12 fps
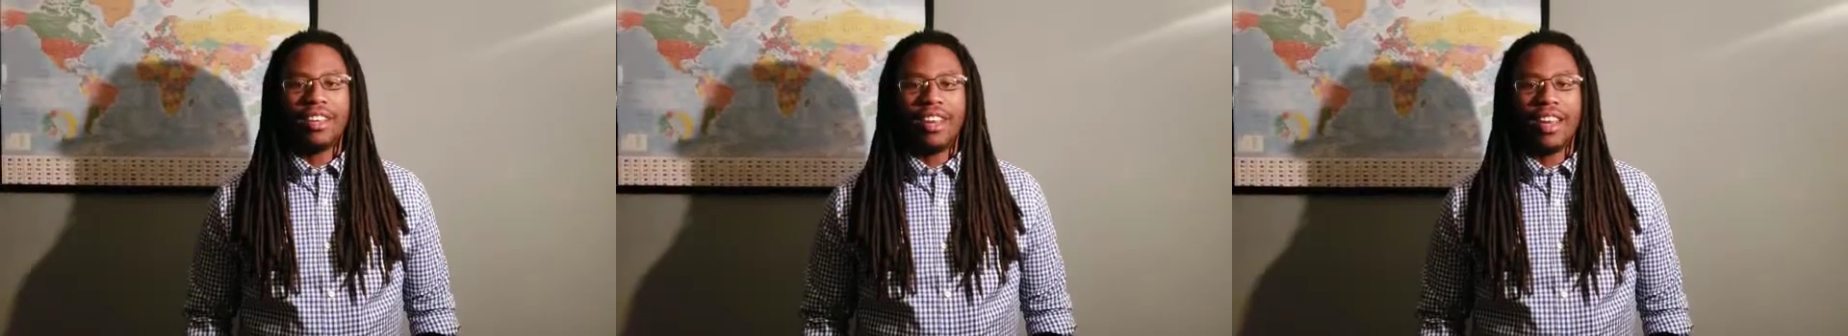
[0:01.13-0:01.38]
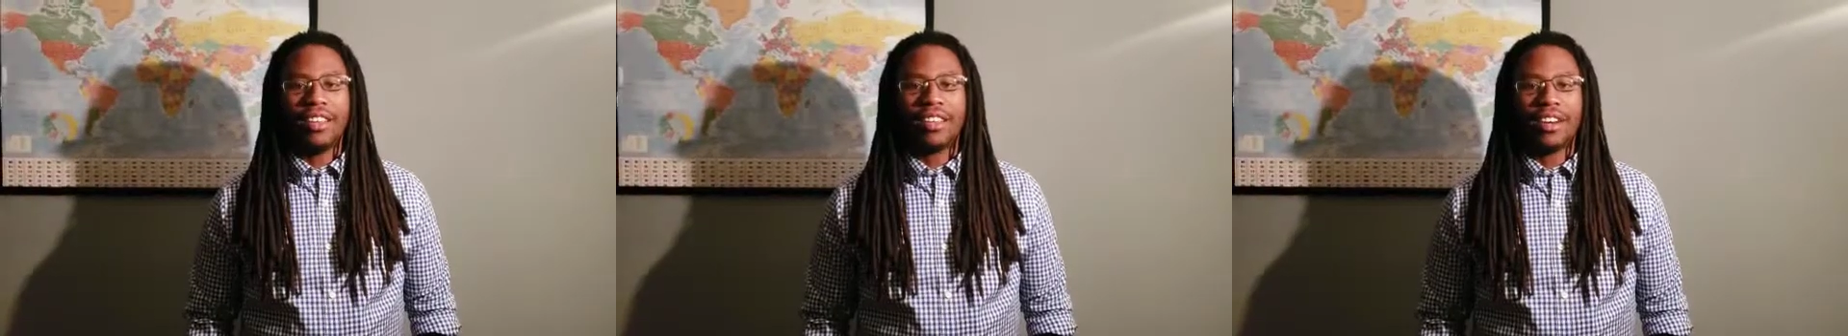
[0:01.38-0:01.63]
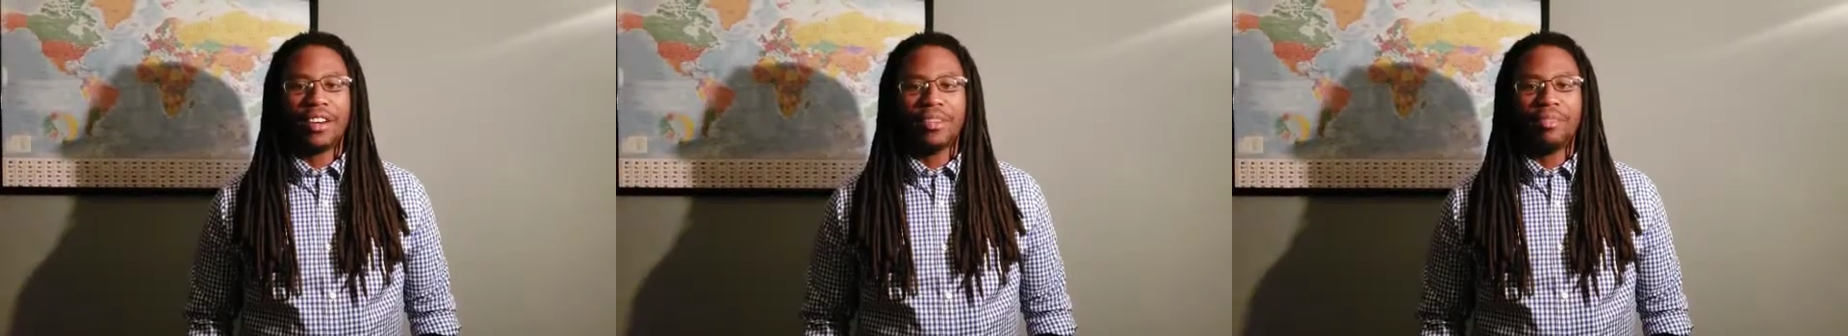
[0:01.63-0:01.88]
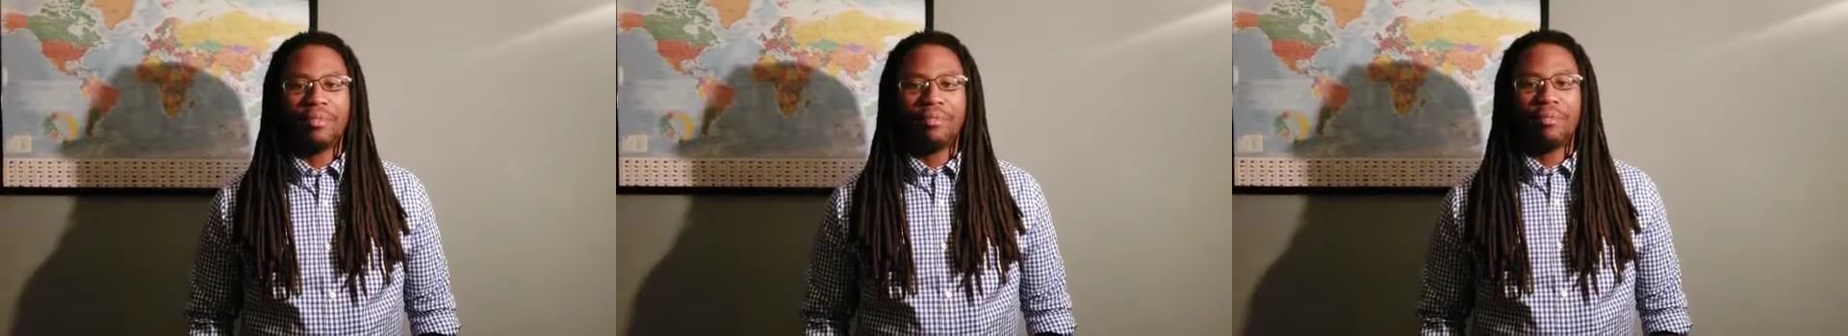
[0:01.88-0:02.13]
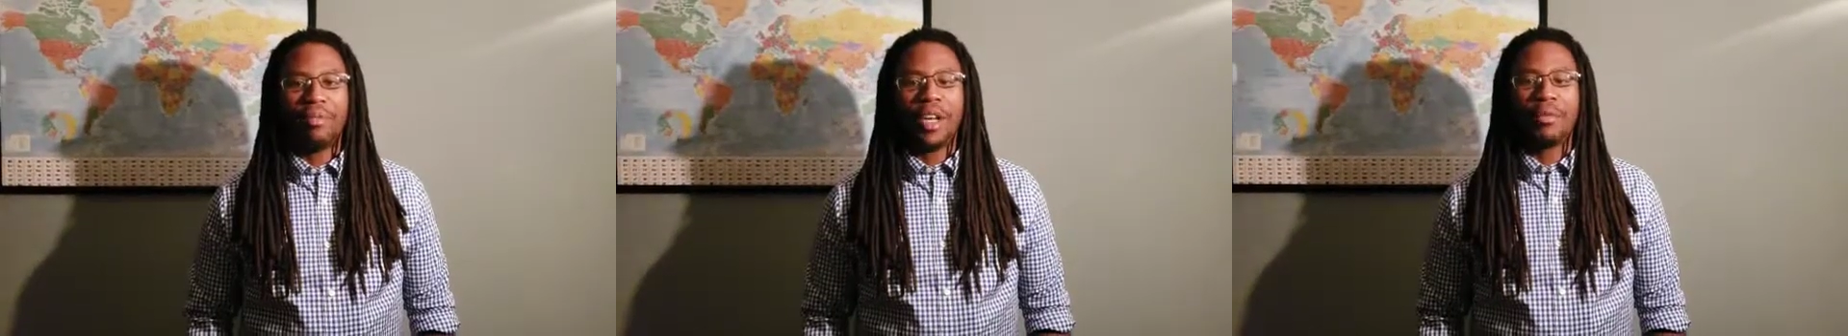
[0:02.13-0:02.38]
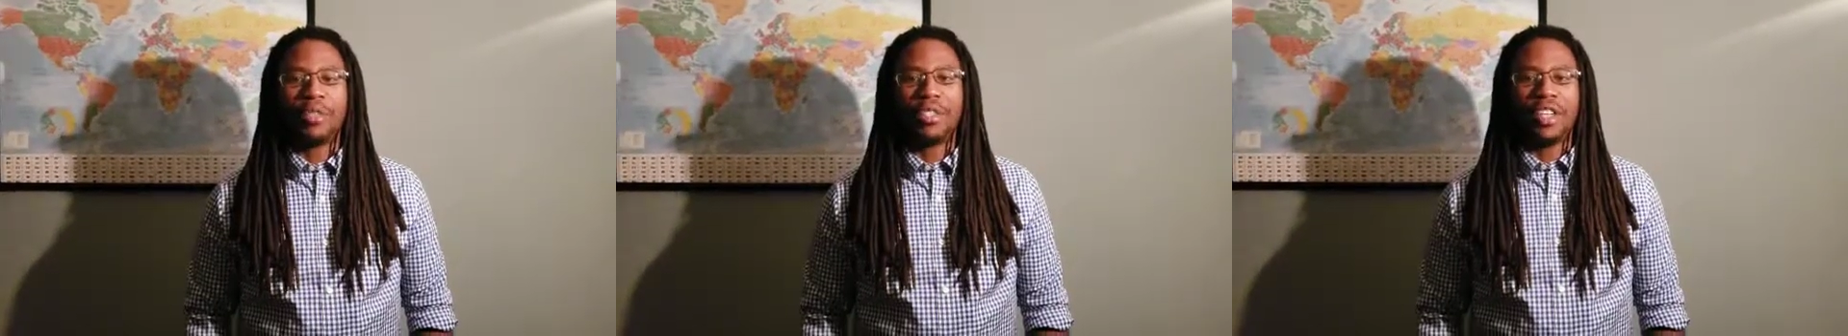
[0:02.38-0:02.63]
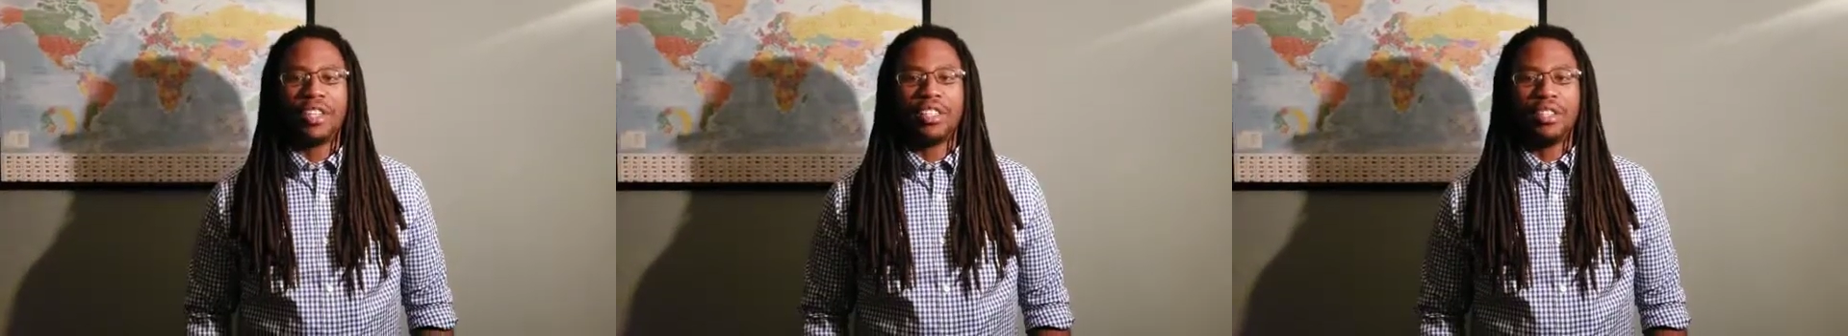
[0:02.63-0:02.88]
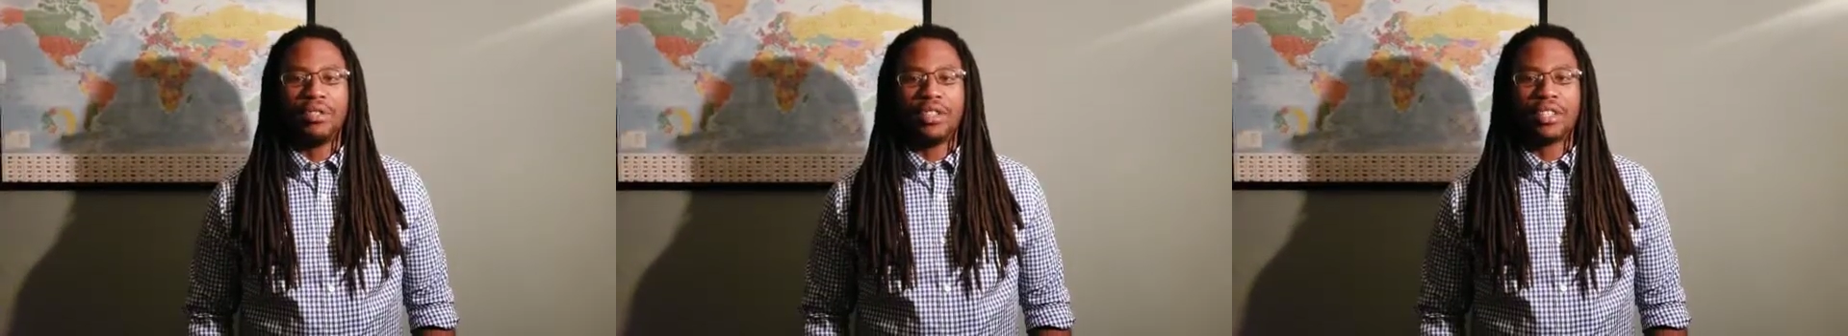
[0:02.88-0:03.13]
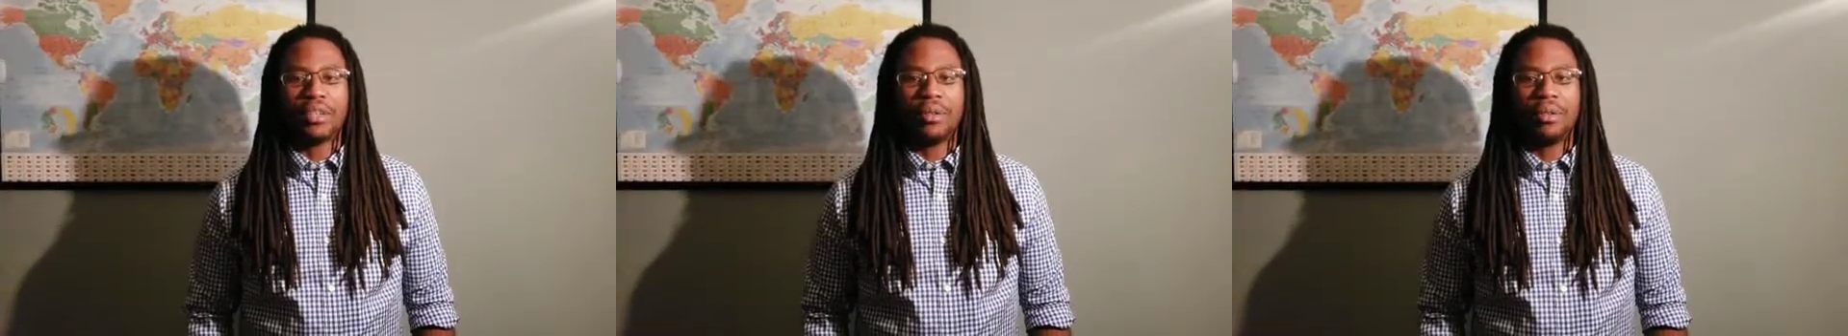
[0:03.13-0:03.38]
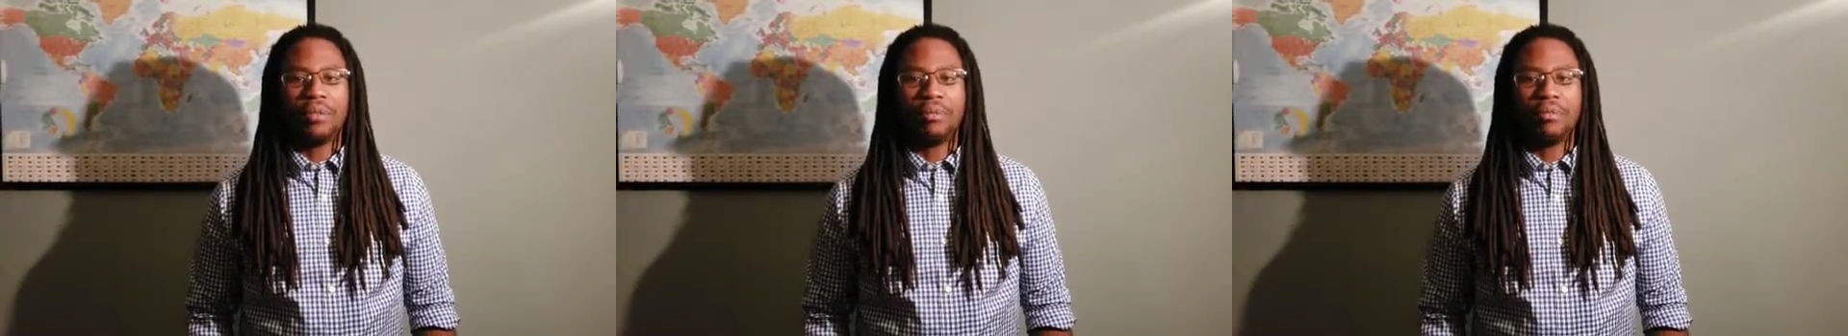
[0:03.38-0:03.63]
Hey there, my name is Jason Cherestal.